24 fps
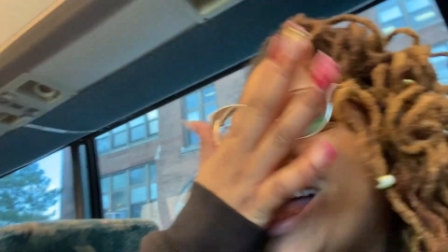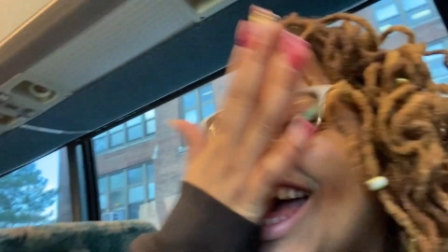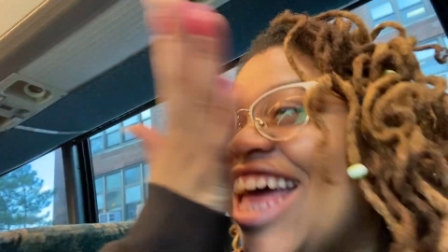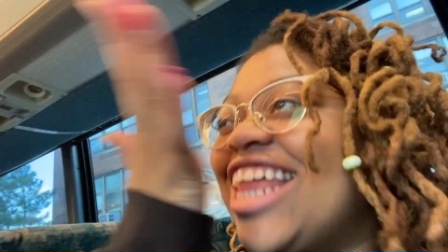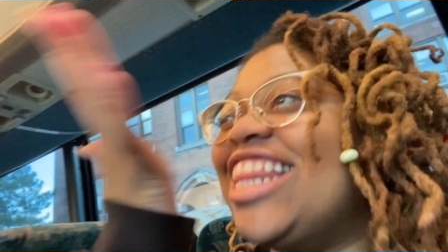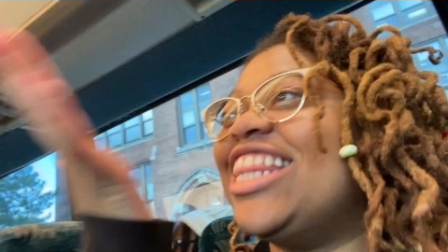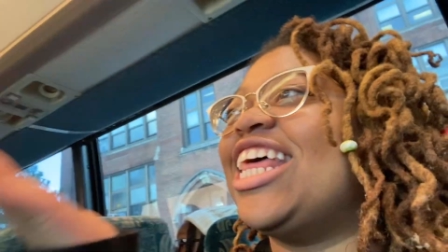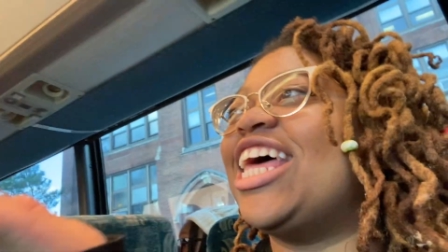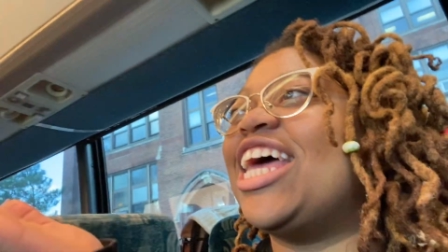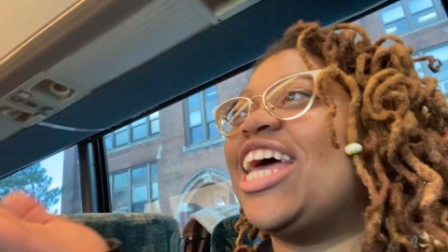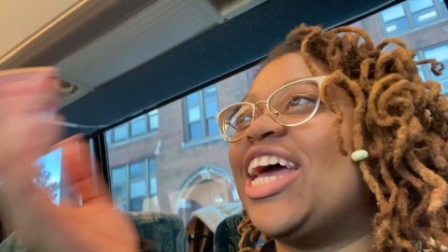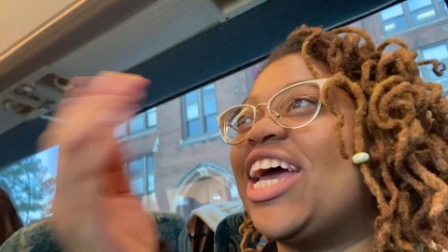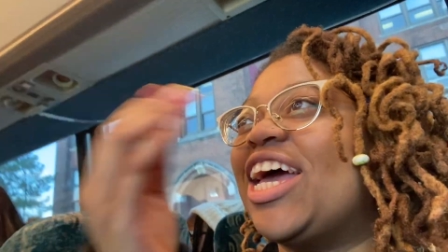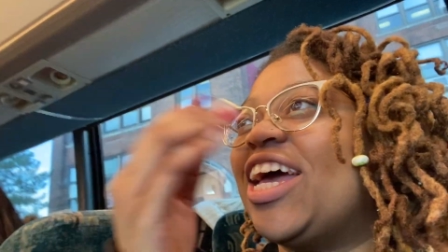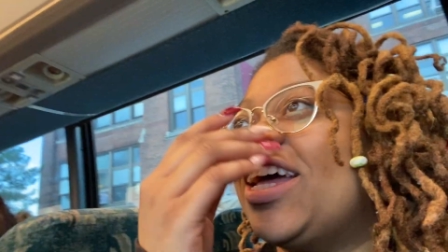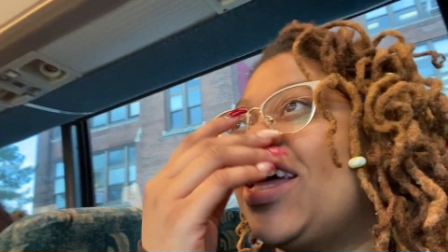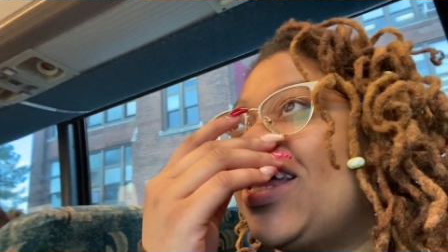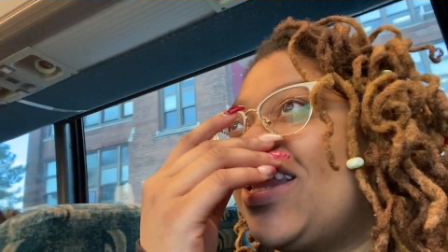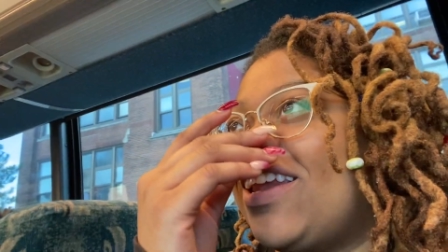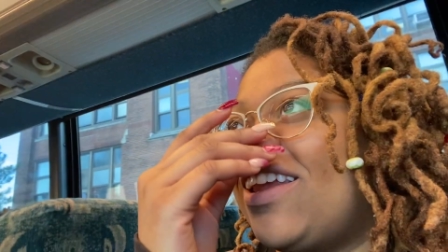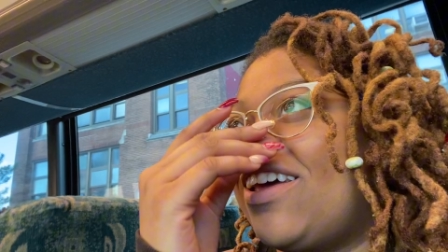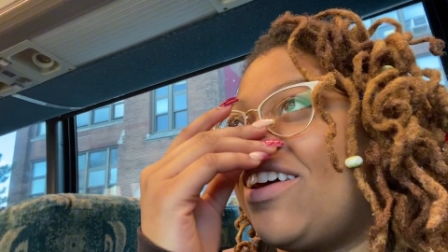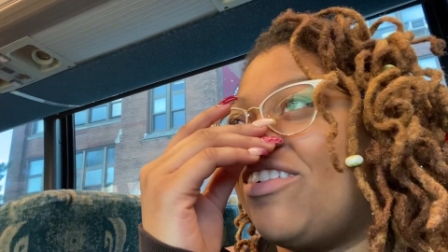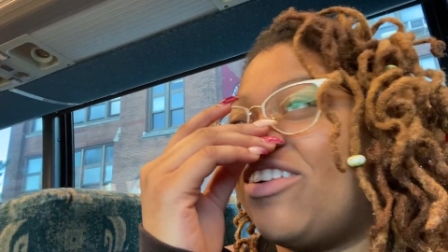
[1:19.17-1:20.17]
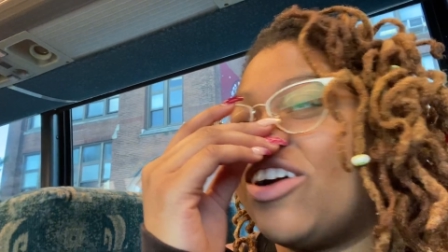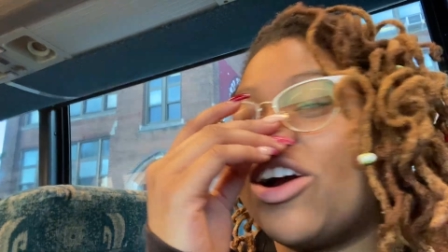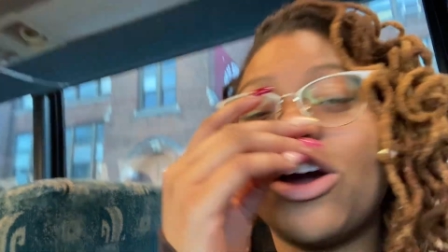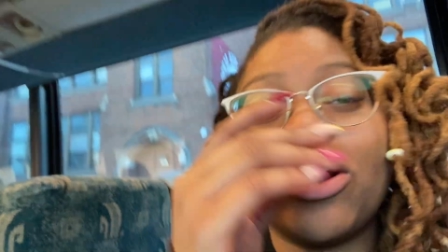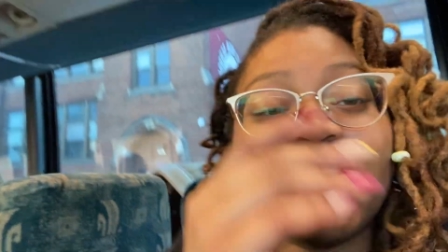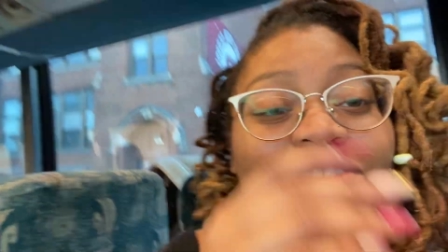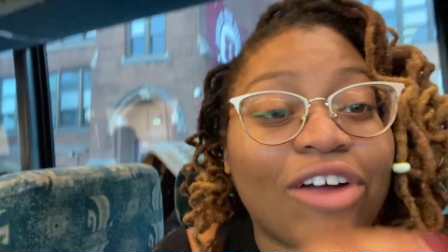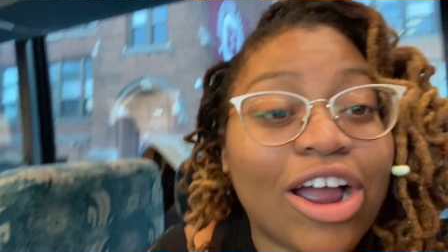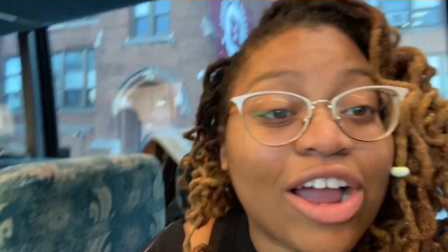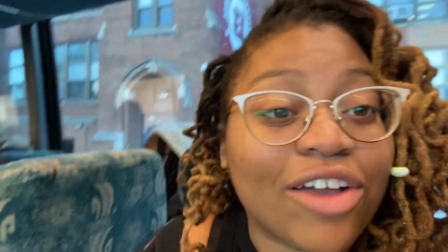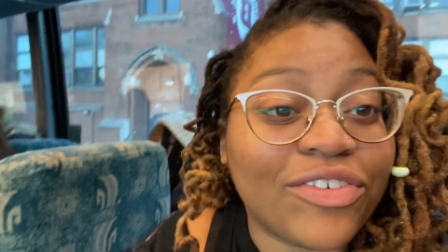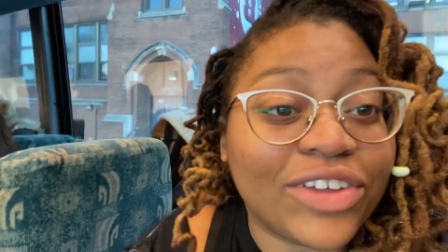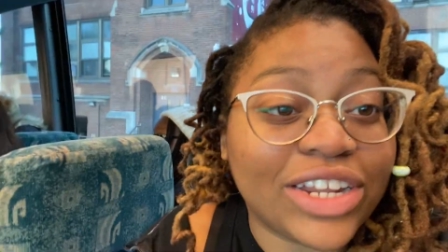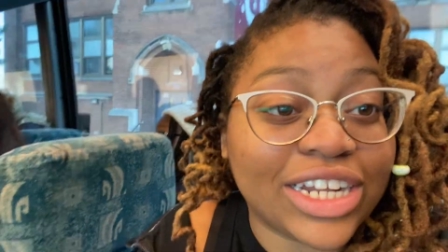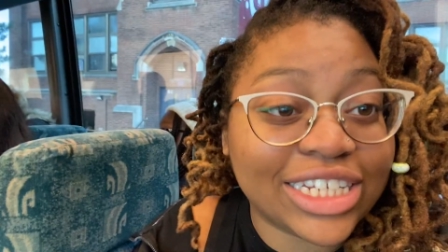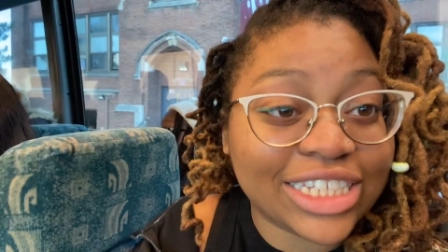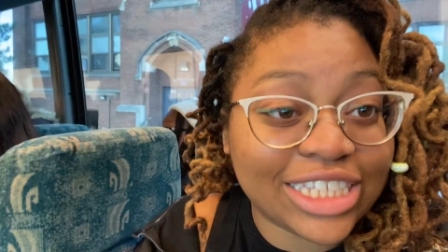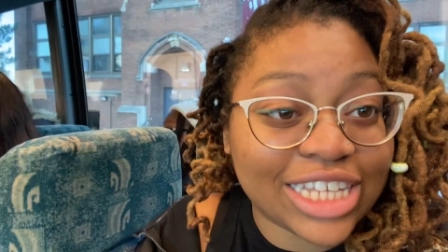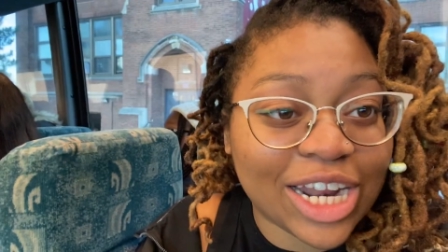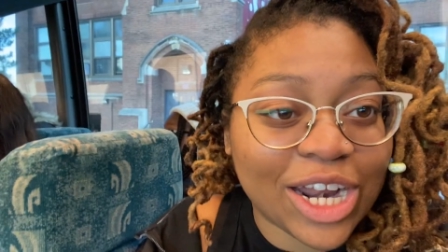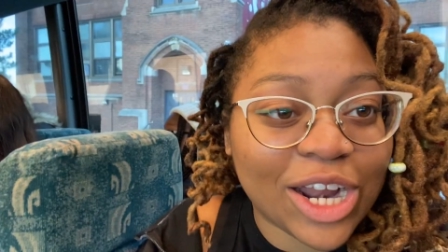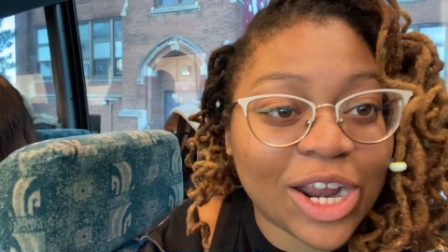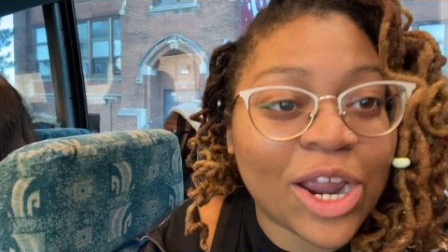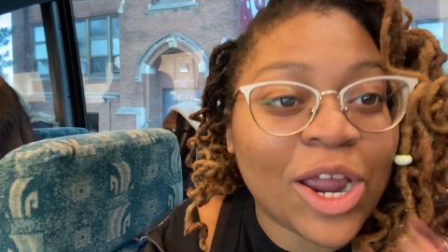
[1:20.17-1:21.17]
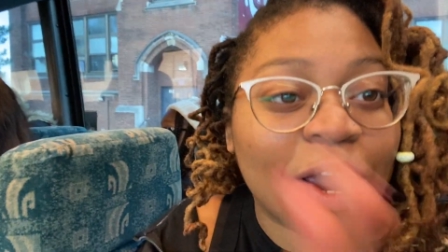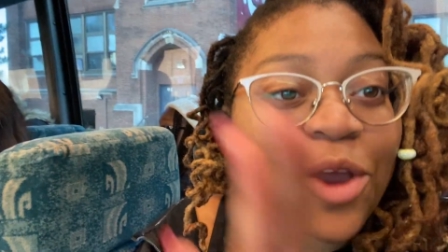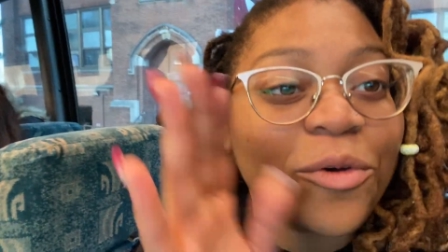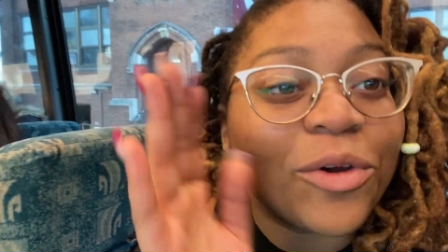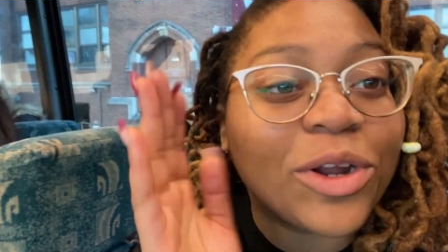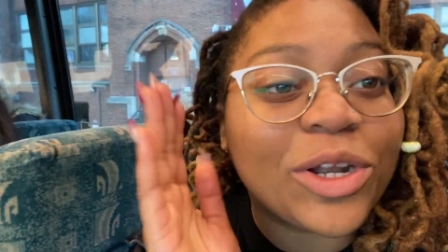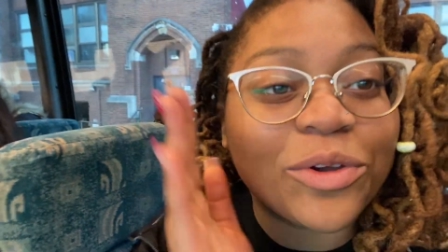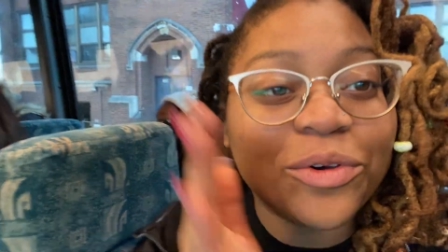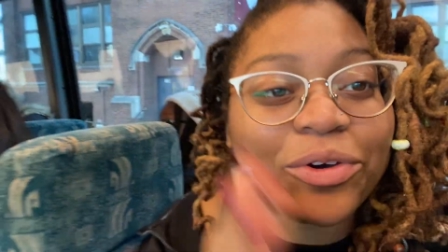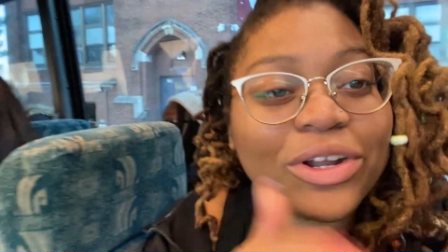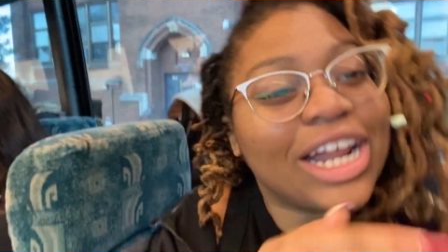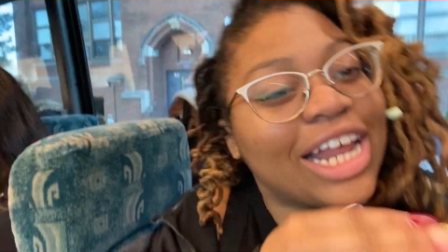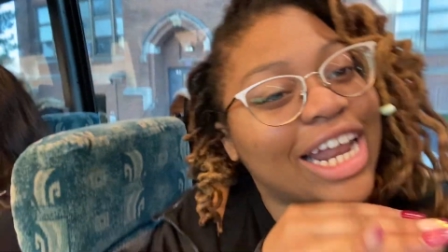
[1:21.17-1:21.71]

and then we're going to Rockefeller Center. We're doing